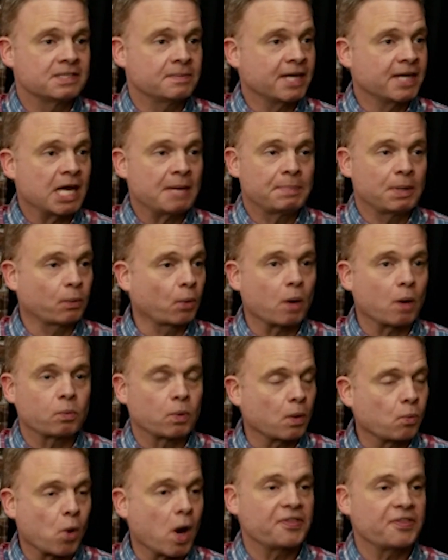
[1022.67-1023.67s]
we got to be raw,
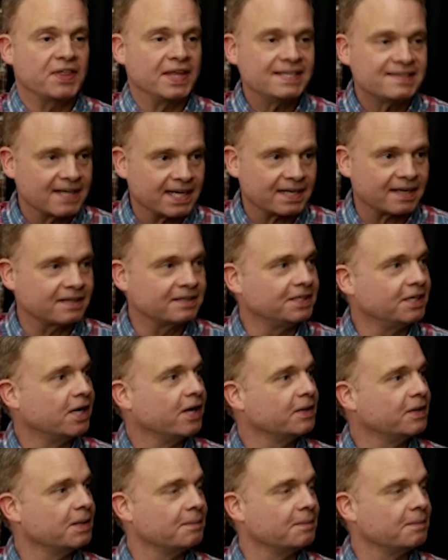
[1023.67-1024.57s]
authentic, you know.